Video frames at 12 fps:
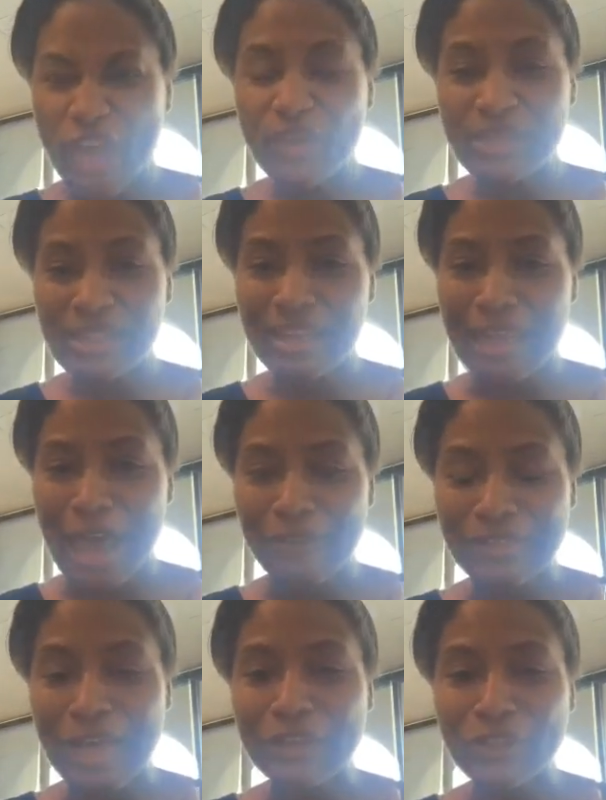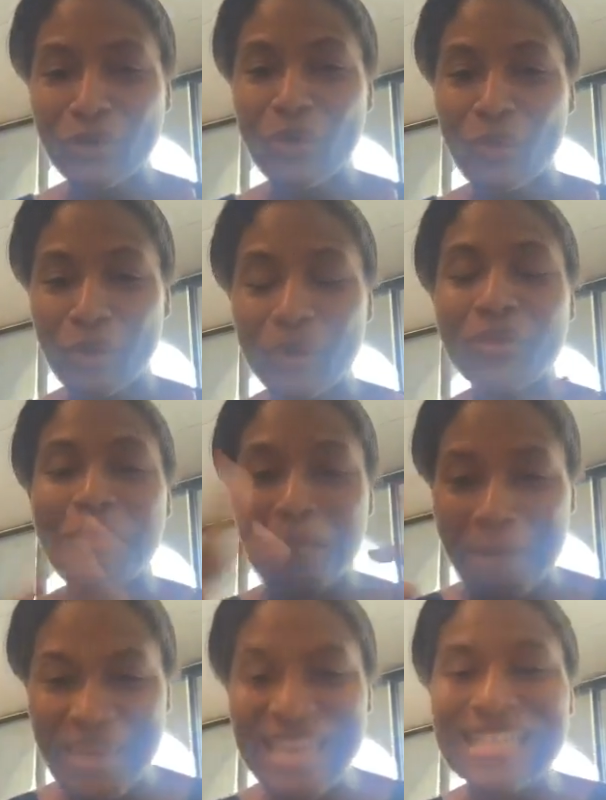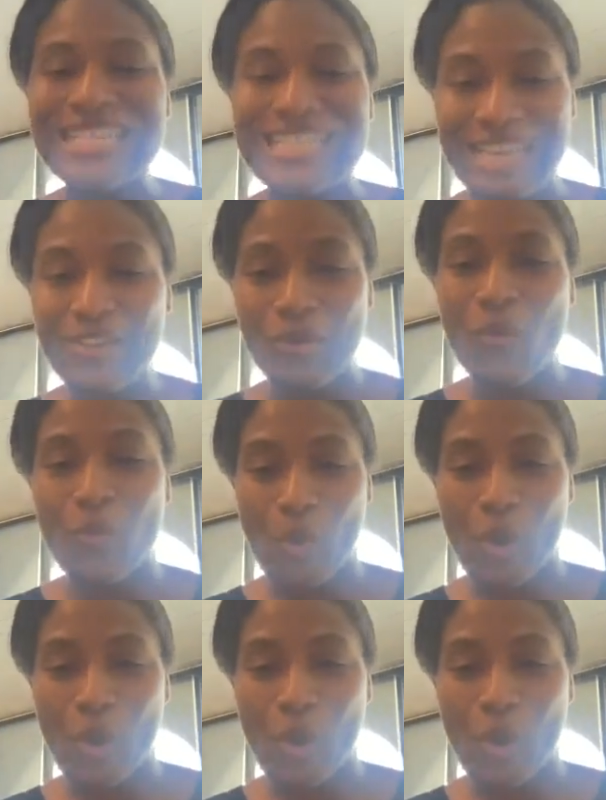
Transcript: Houston Livestock Show and Rodeo, the big deal